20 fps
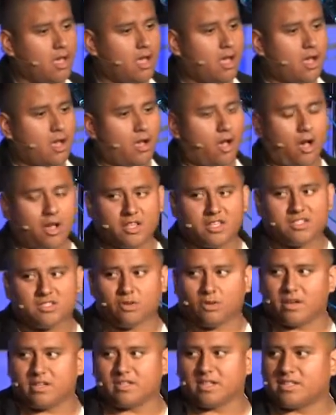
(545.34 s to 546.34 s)
All the
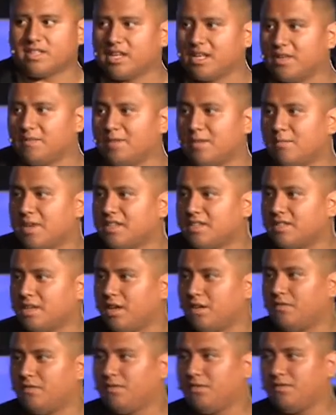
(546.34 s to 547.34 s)
stories I tell about
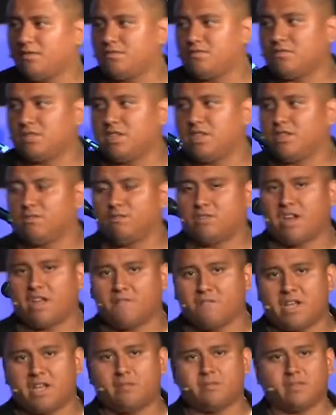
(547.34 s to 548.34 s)
myself is either when I've
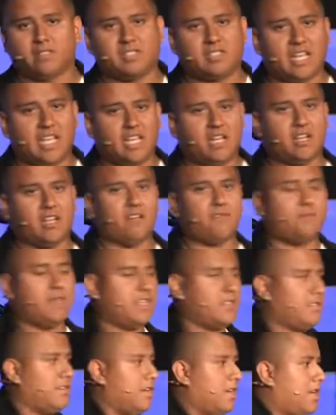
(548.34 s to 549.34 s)
made a mistake, I've
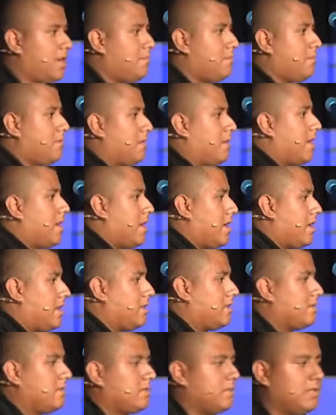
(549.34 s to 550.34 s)
messed up,
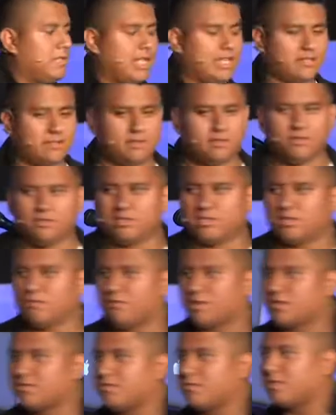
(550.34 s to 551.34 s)
and that usually
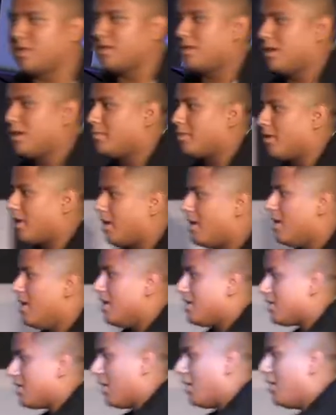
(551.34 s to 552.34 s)
works for me up here.
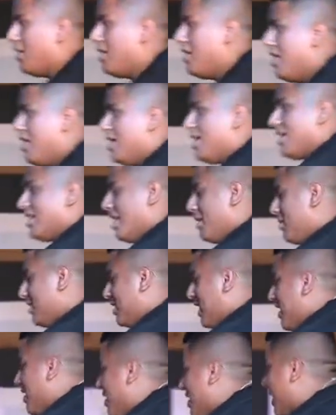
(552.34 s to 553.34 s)
So let me
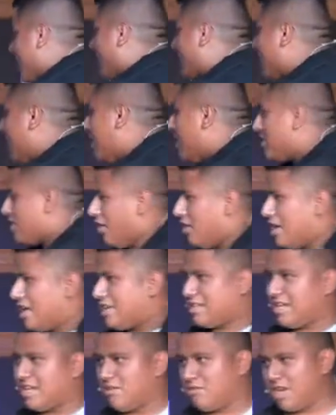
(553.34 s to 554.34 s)
tell you this. So has
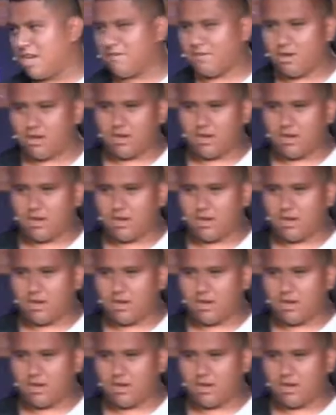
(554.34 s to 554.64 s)
anyone ever heard of